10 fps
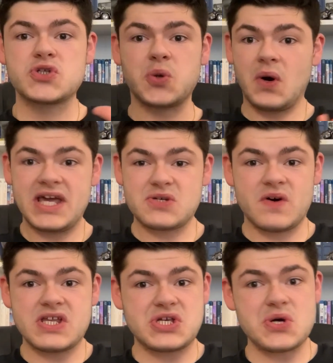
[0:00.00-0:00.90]

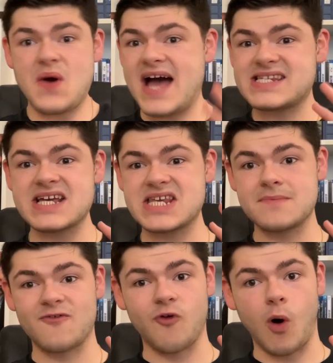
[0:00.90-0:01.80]
2022, as I
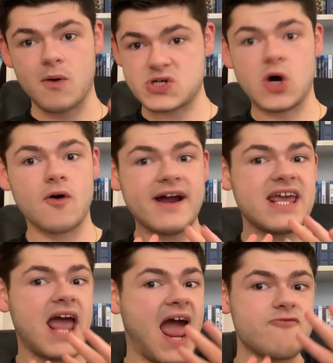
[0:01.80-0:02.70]
said before, was
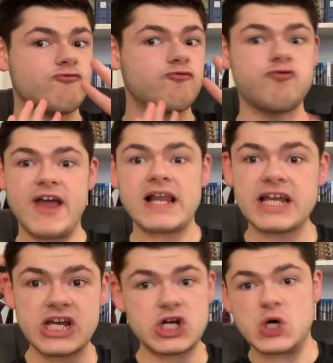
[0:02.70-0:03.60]
already a
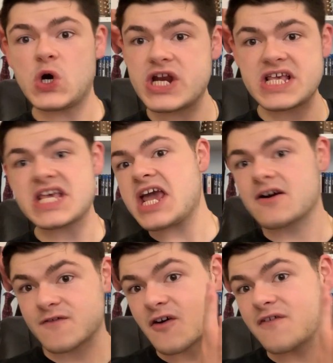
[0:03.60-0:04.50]
really good
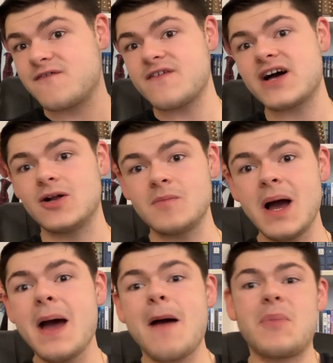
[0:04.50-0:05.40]
year for film,
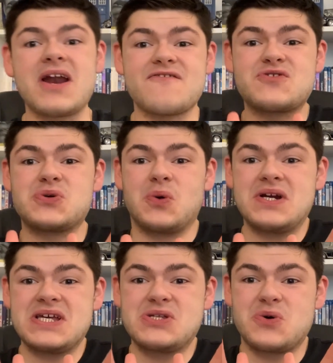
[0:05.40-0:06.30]
but if
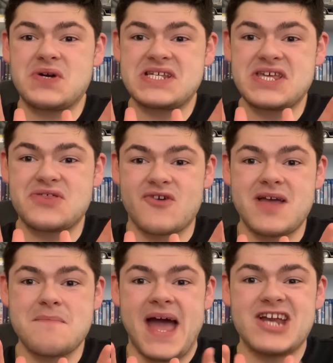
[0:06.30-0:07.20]

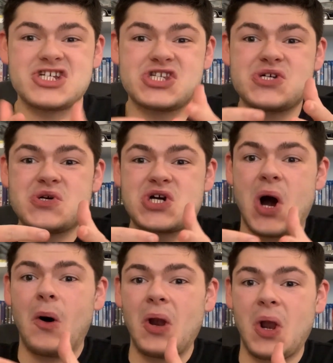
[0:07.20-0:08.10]
2023 manages to
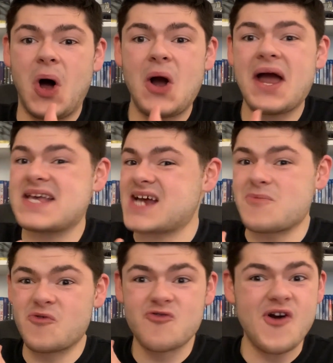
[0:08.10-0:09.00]
go along as
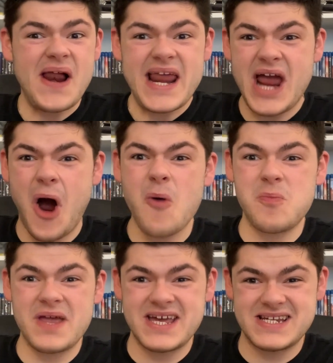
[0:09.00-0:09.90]
I'm really
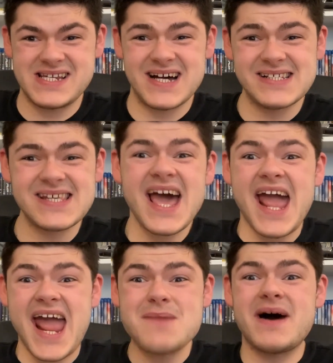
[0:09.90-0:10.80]
hoping it does,
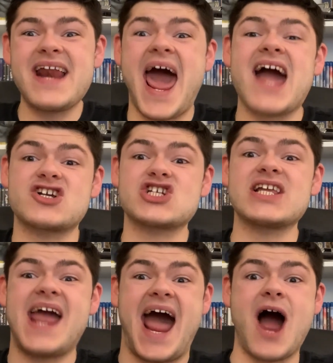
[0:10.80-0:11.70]
it might
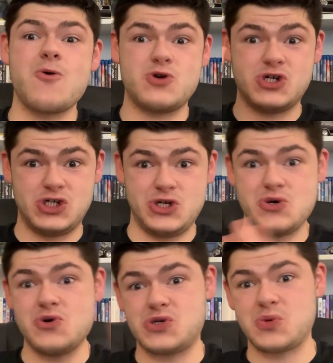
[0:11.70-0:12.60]
actually
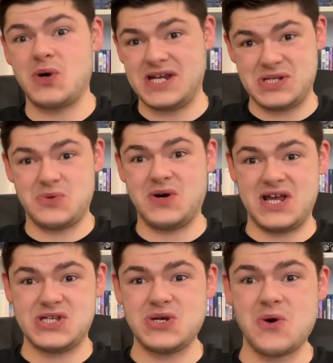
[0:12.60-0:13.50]
outdo
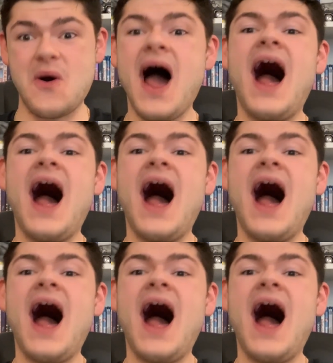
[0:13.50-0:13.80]
2022.